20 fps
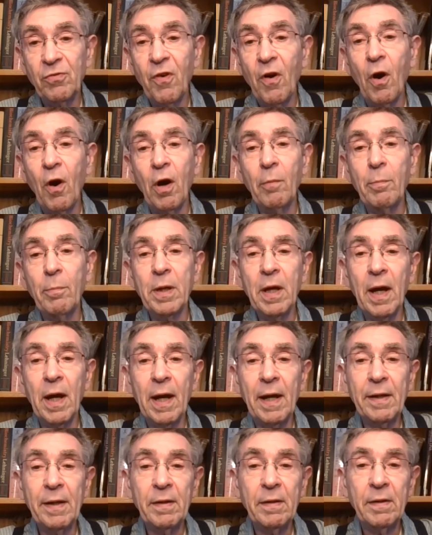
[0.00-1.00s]
far
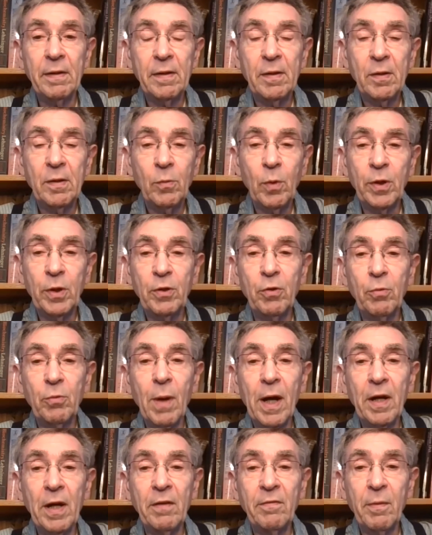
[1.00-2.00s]
beyond what you
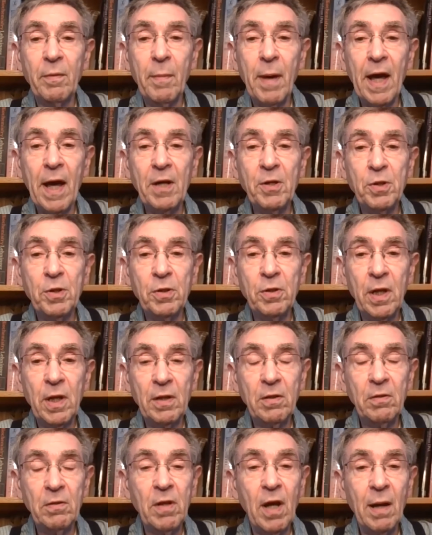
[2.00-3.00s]
might have imagined
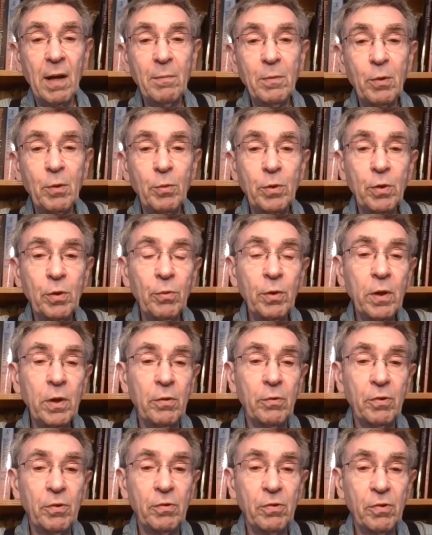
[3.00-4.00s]
at the time you were doing
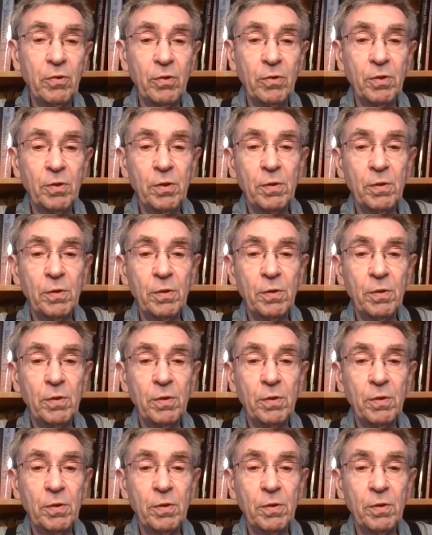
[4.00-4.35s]
the research.